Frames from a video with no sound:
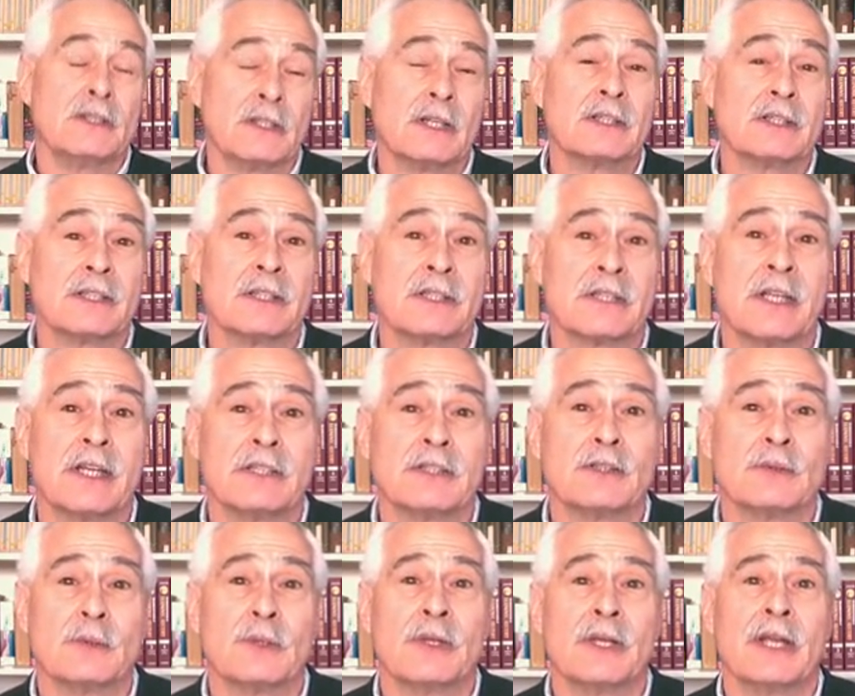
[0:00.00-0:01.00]
just as they
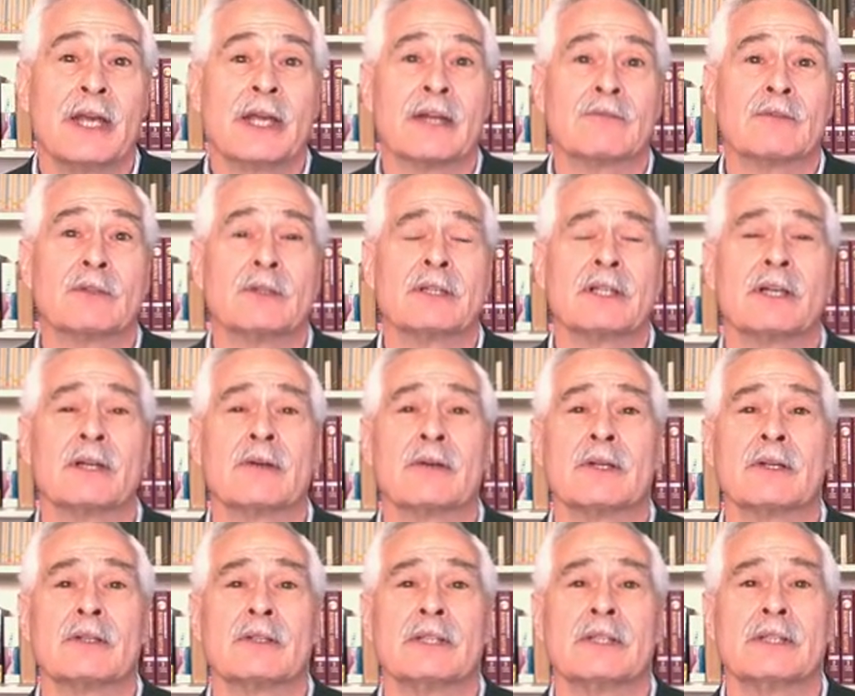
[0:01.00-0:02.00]
do in the
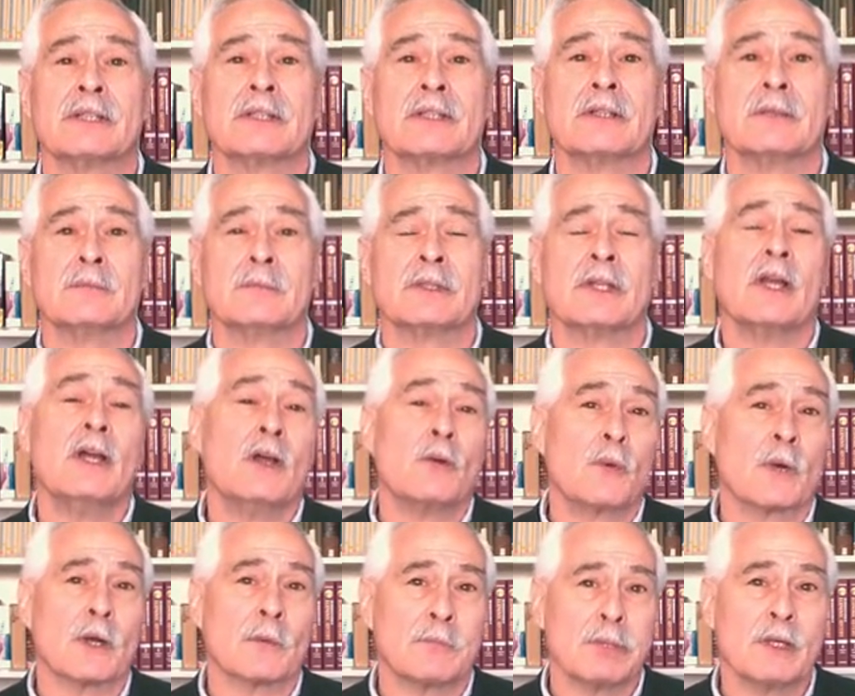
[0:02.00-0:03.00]
adversarial systems
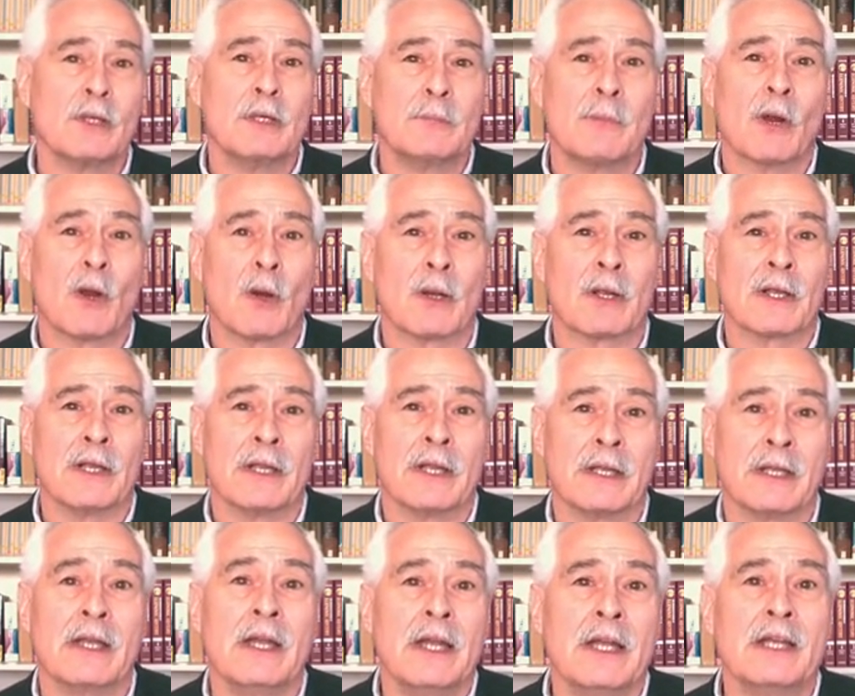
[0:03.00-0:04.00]
where plea
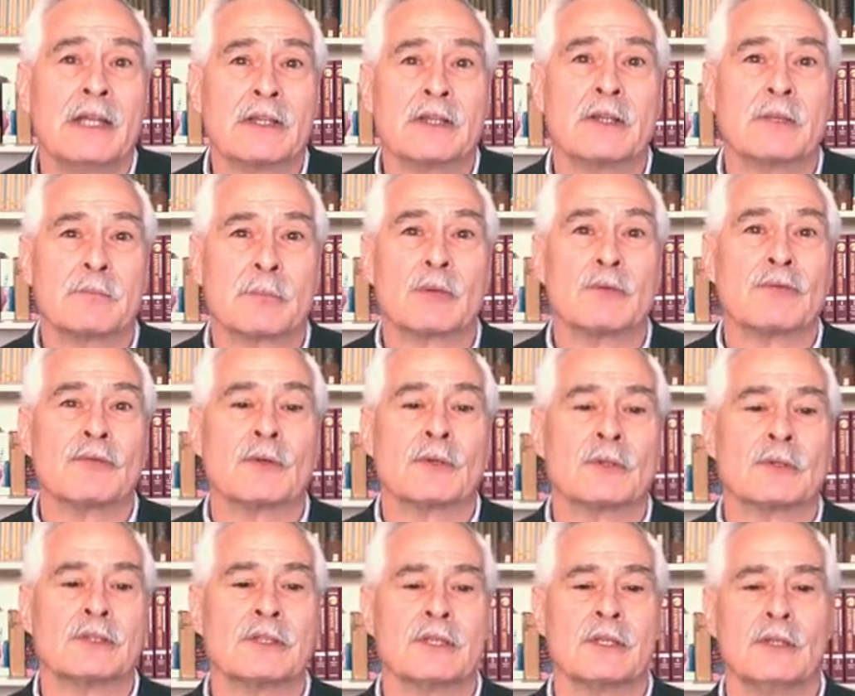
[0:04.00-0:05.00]
bargaining is the
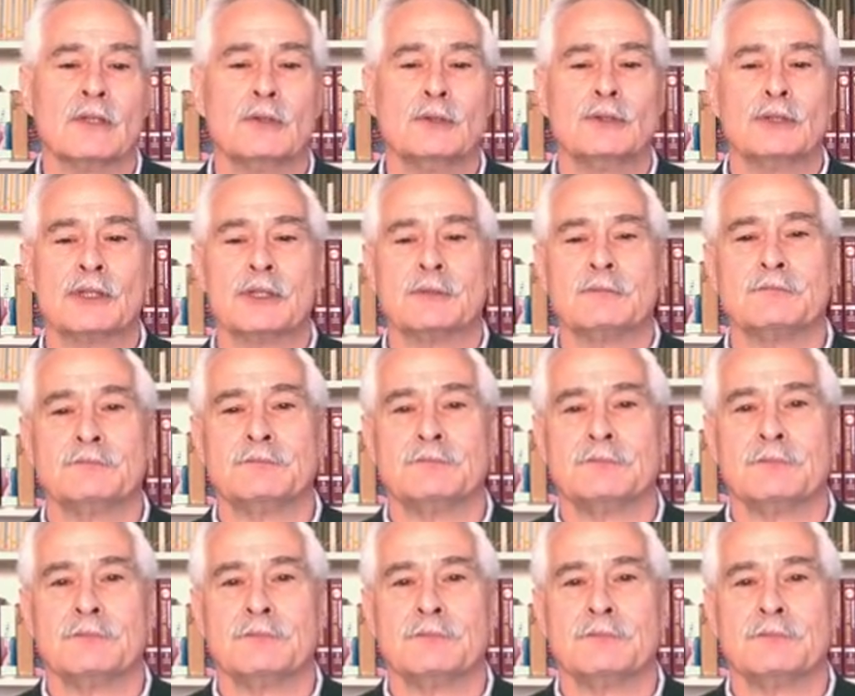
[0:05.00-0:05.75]
preferred solution.